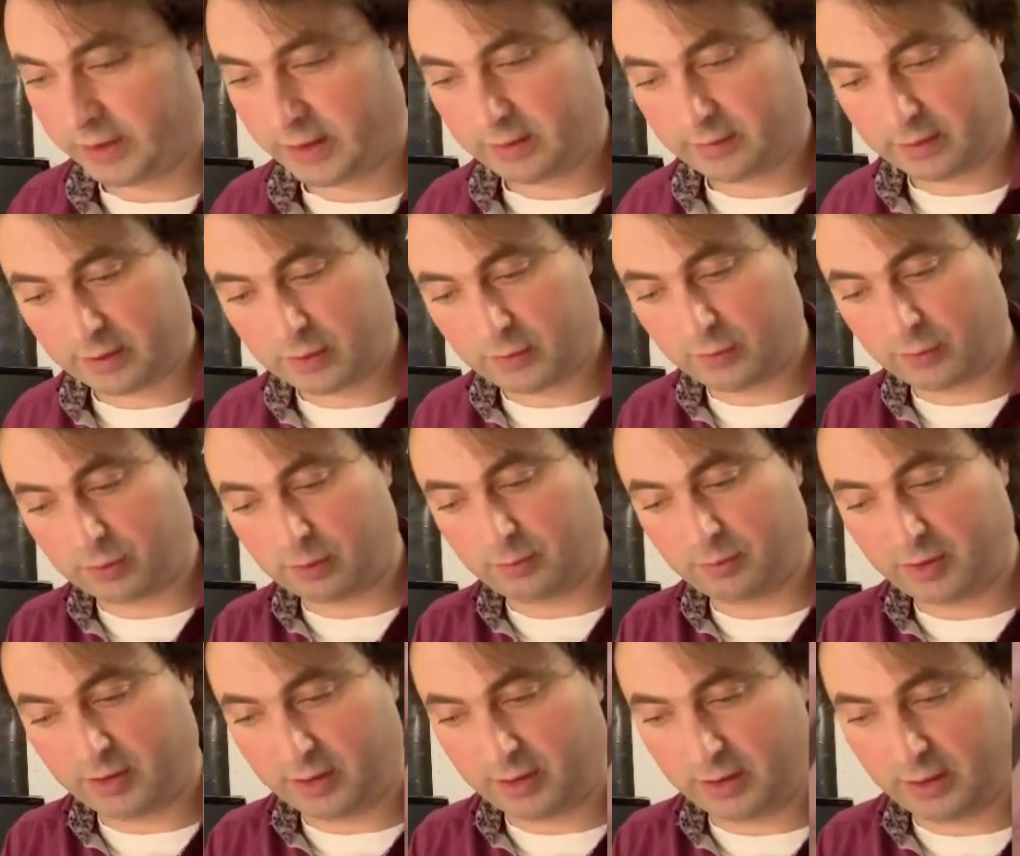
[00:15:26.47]
transform
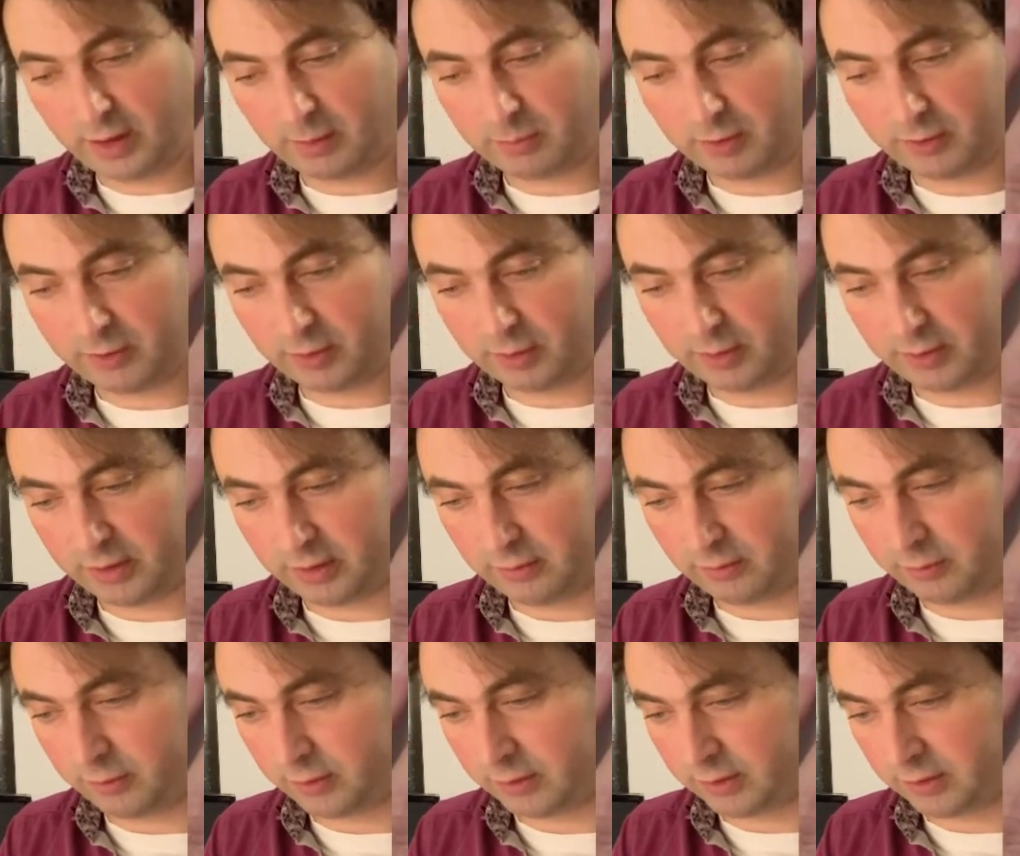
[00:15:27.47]
the Hamiltonian
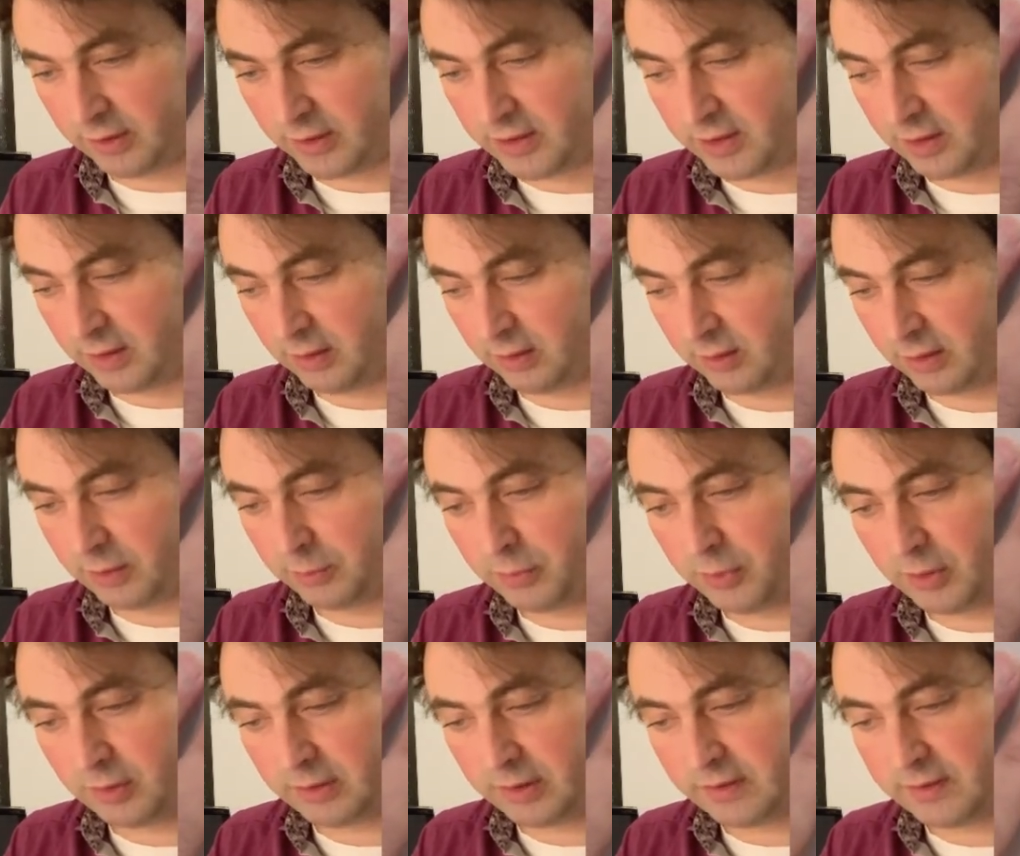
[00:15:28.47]
for a single
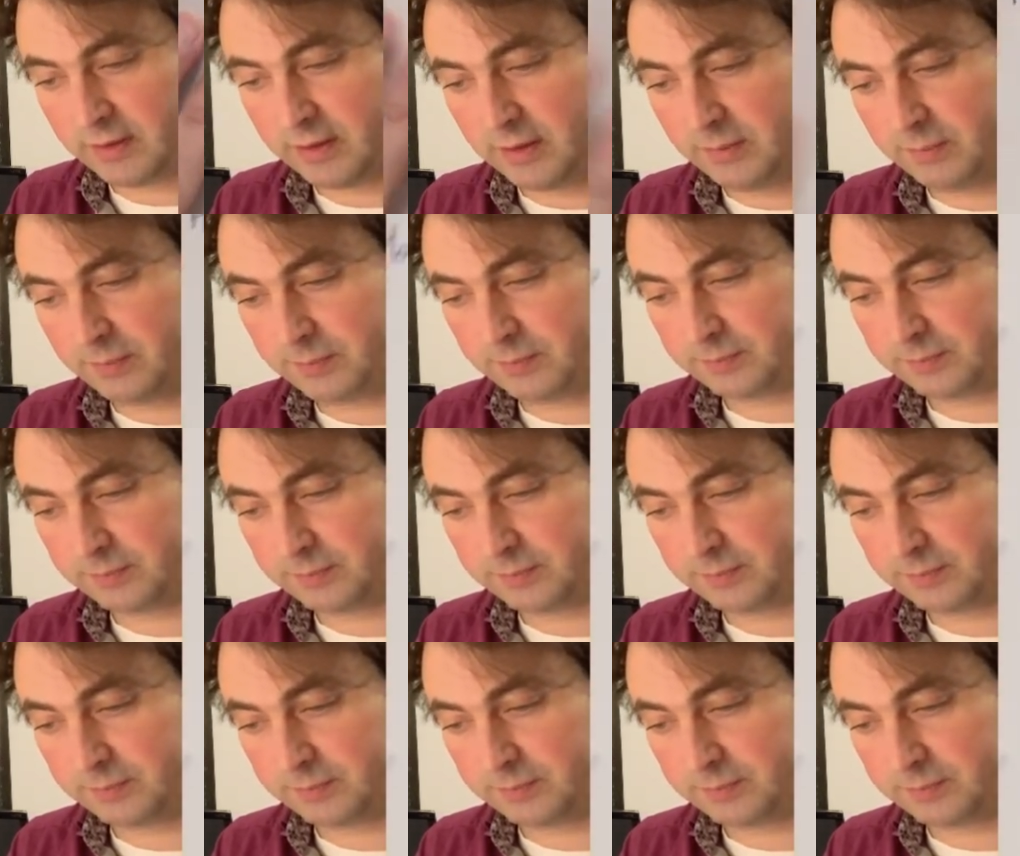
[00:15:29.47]
impurity.